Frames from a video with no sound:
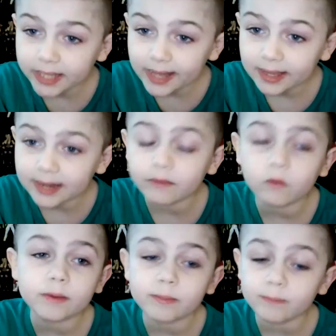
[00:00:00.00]
that, it
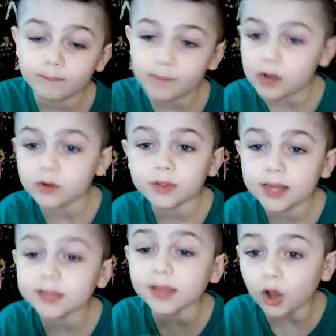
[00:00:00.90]
will be better.
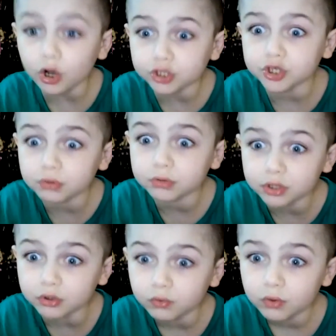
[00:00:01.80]
It's like a cartoon too.